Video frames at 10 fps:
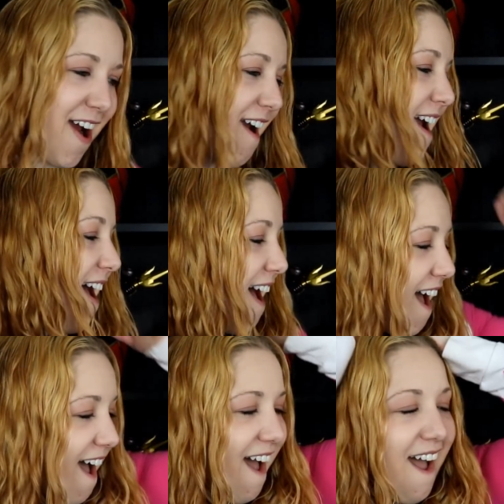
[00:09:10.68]
there.
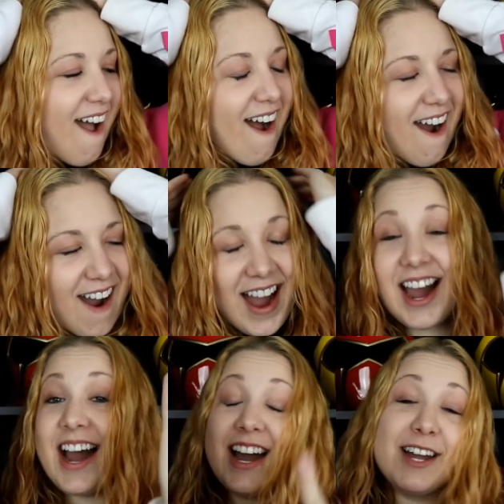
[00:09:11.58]

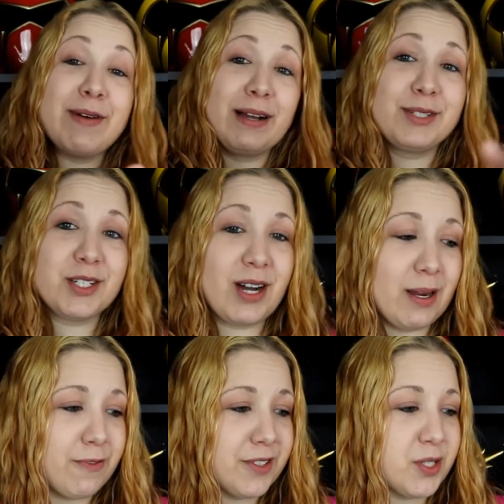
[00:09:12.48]
I, I'm so
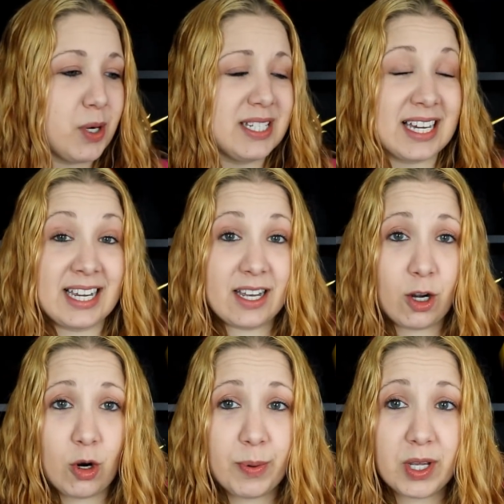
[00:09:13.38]
hyped for the toys, and I
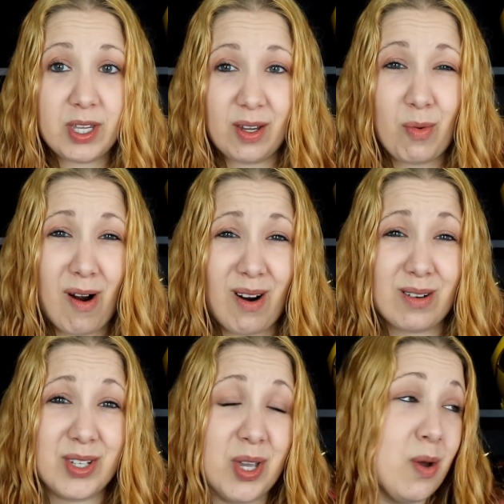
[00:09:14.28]
hope you
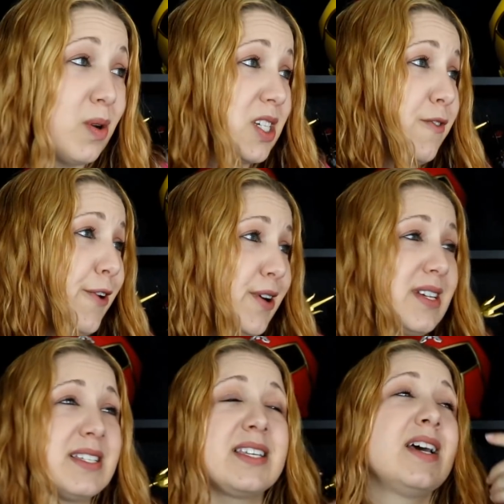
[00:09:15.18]
are too. And as far
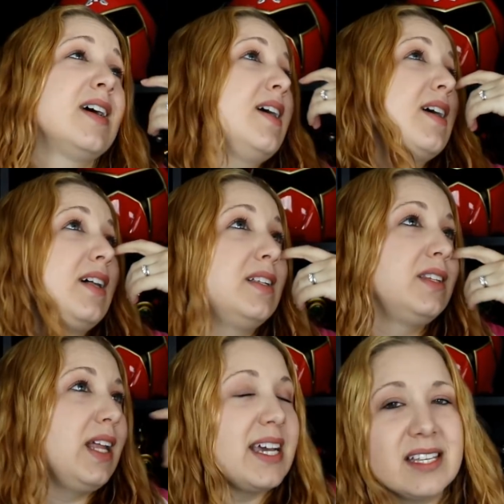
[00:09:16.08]
as
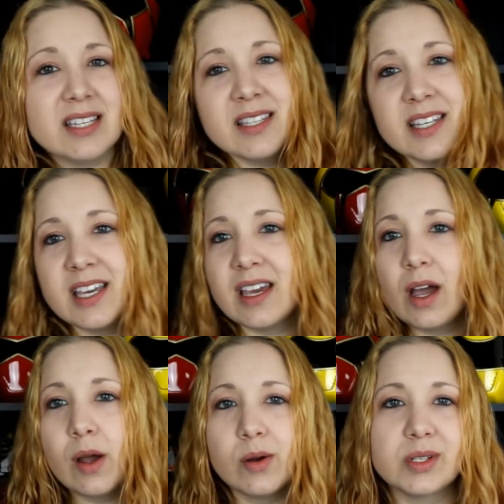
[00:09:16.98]
licensing
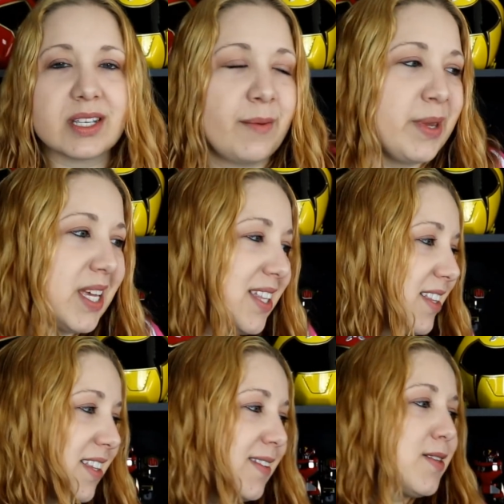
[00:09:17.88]
goes, I
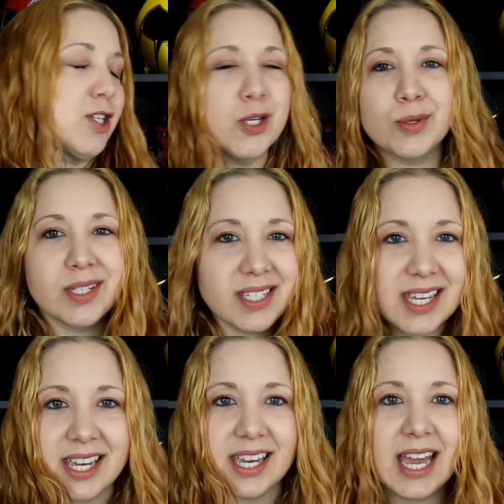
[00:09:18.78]
mean, you
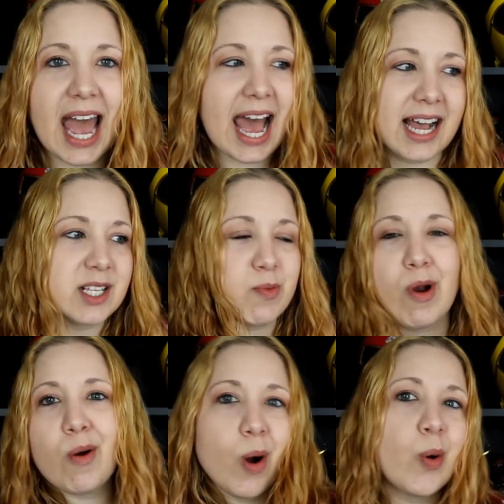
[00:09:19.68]
see
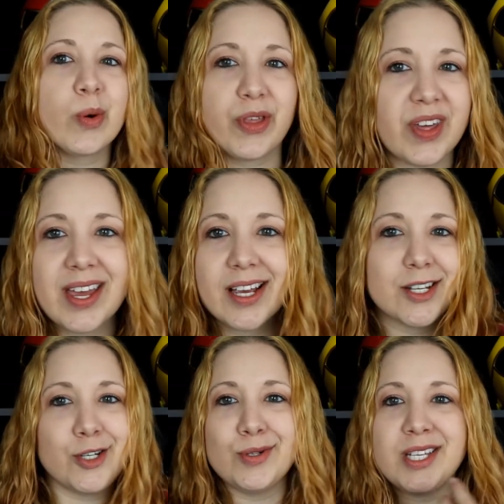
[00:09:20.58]
Hasbro owned
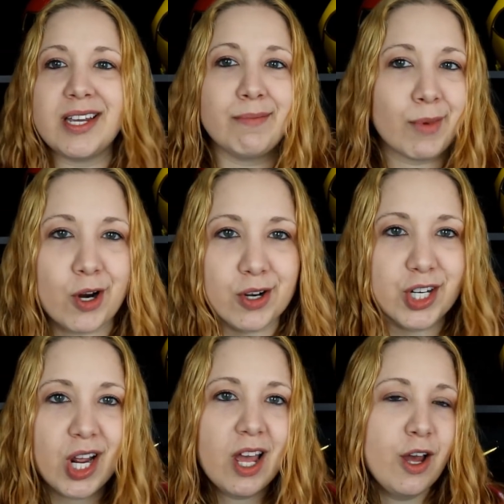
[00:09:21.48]
things, you see
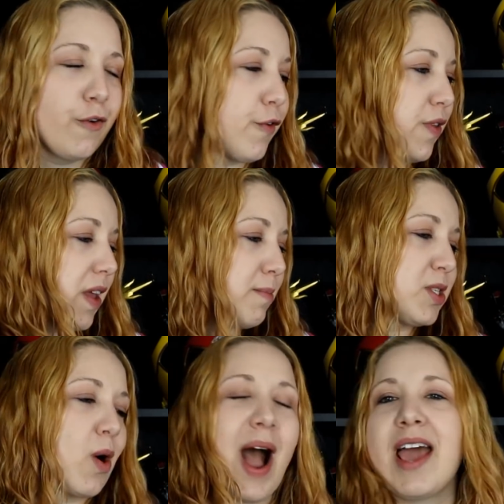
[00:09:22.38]
merch for them,
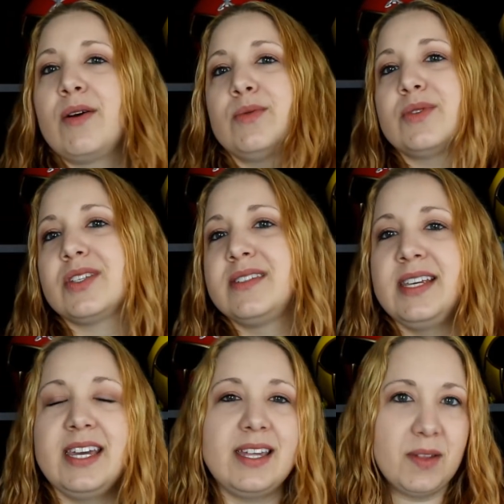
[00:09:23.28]
so I don't
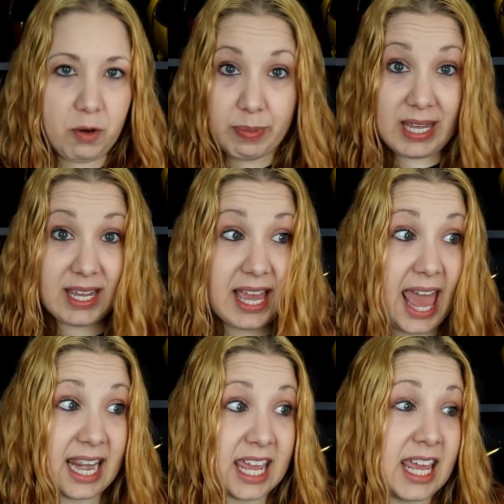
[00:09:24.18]
see there being
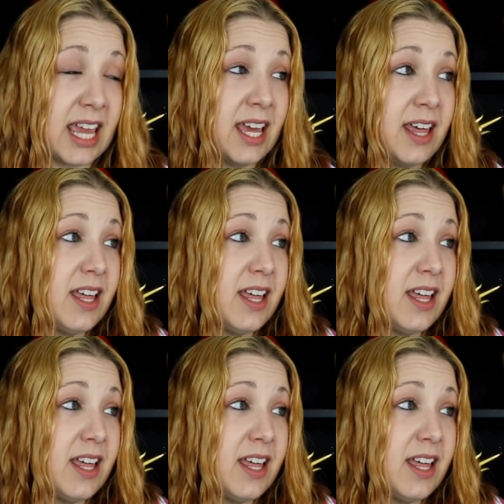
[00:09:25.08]
any